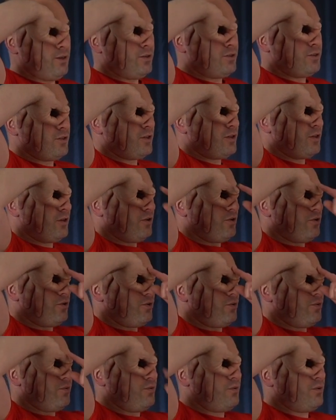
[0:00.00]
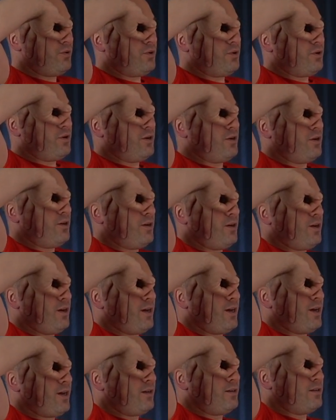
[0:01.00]
so your
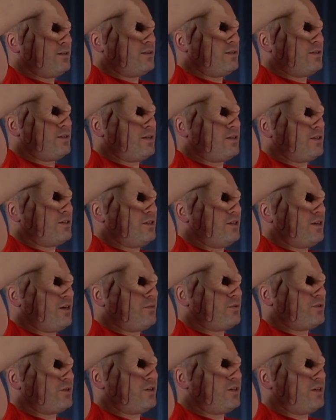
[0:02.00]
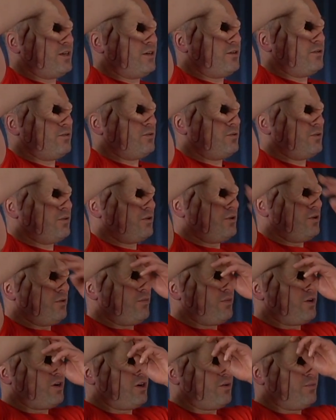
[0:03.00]
hand is essentially upside down,
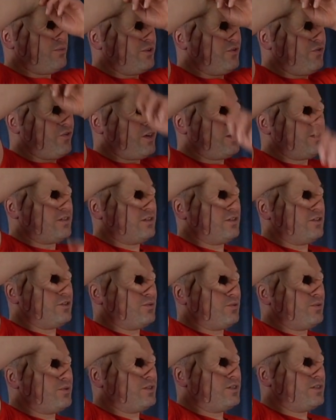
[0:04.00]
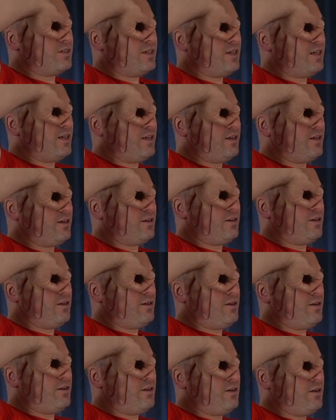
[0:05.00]
palm is facing towards the ceiling,
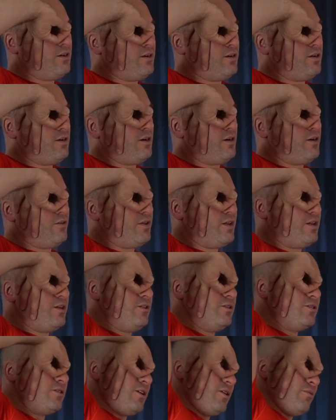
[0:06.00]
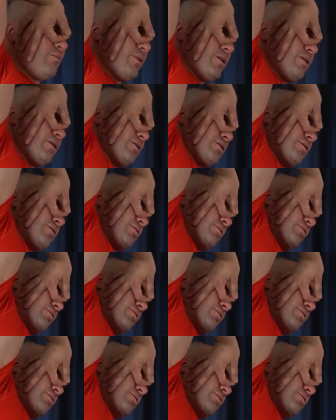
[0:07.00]
and then you side bend.